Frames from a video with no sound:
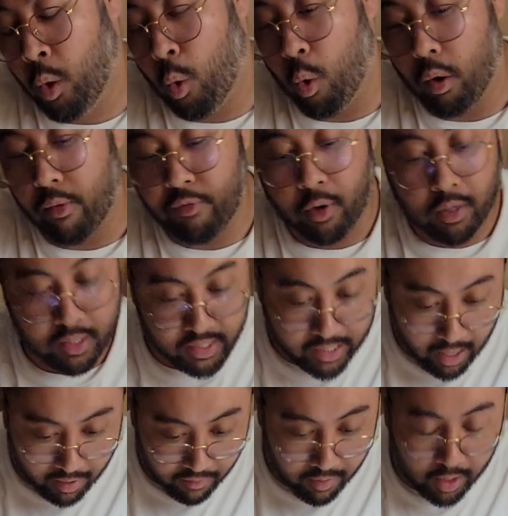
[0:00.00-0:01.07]
Or if you're on
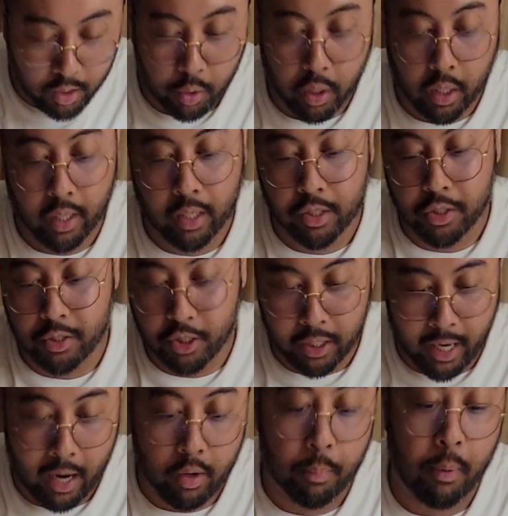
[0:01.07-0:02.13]
7, you can
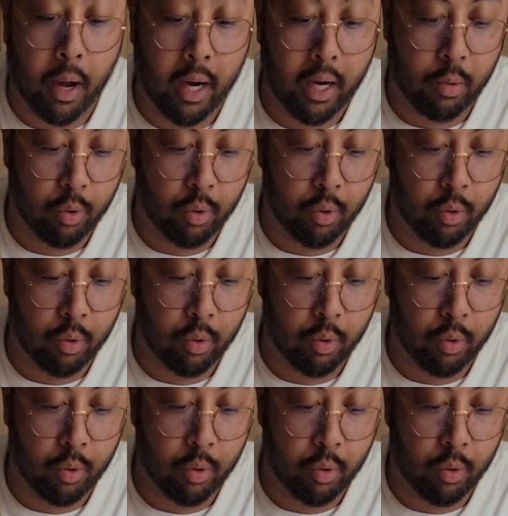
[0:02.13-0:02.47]
cheat out a body